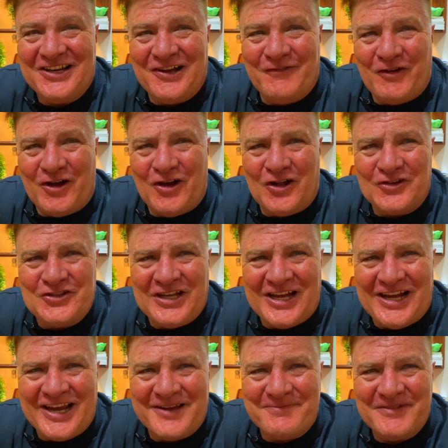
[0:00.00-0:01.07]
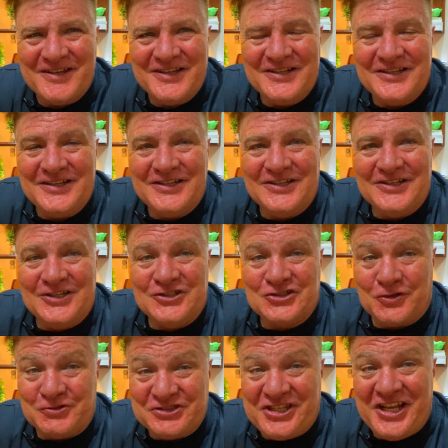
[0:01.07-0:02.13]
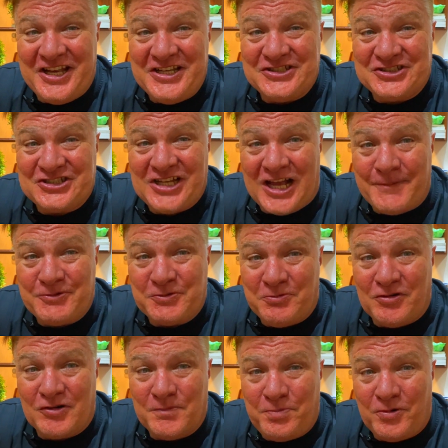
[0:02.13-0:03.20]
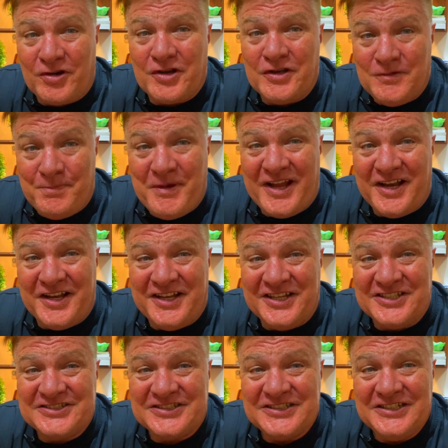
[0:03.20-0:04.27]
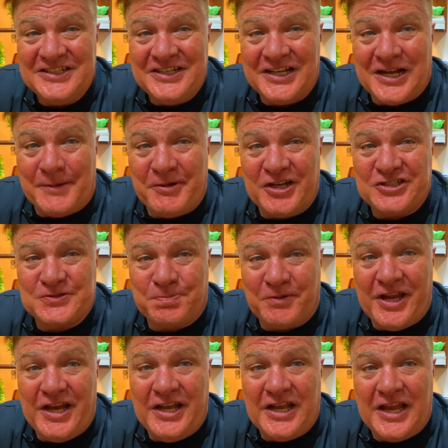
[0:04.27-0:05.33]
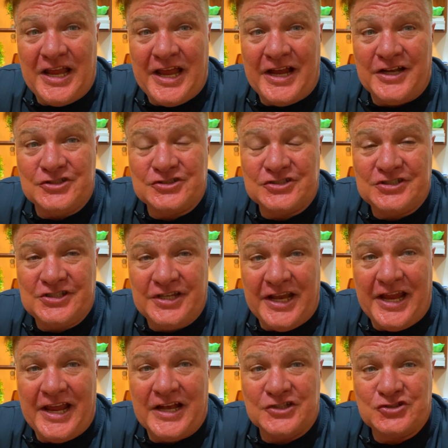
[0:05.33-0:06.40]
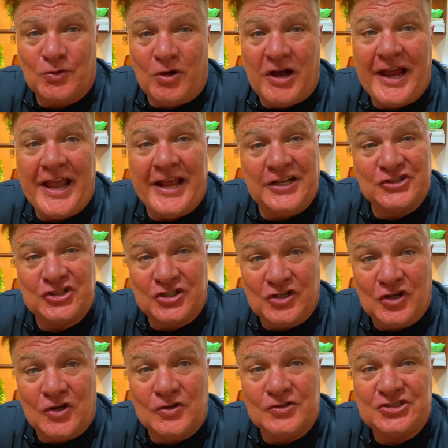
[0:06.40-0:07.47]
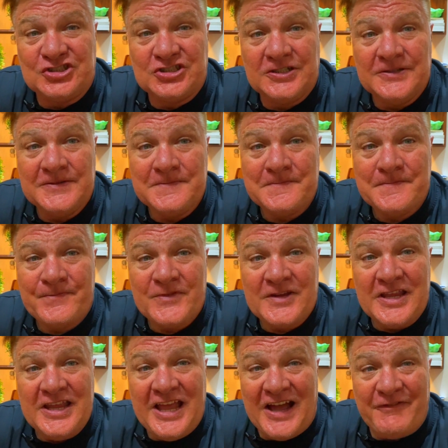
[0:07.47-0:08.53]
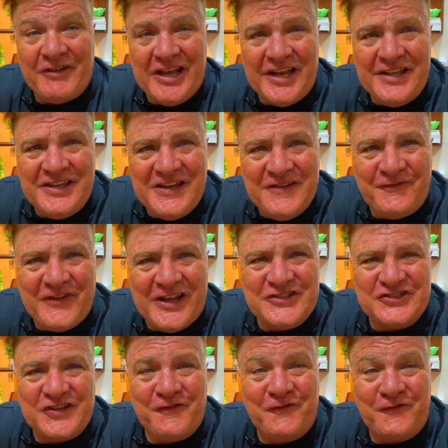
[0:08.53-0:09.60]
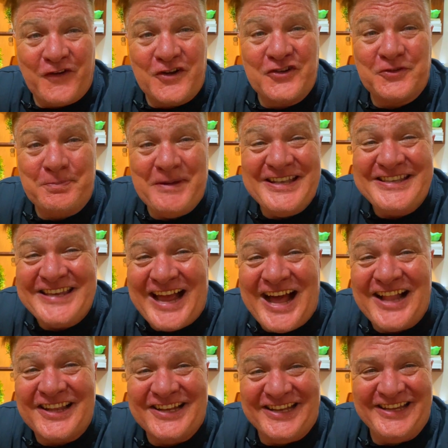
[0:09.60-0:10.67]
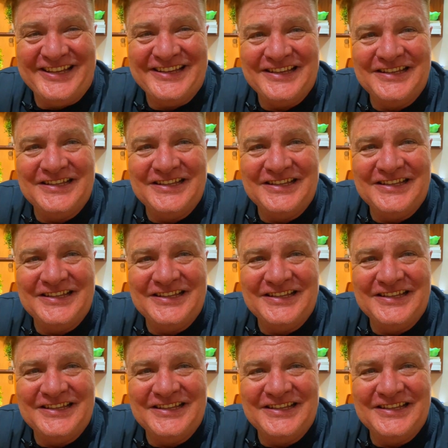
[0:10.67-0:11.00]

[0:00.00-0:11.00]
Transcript: of all time. So is getting stops more important? You bet it is. And I'm gonna explain as today as why. And as a coach, having a defensive first mentality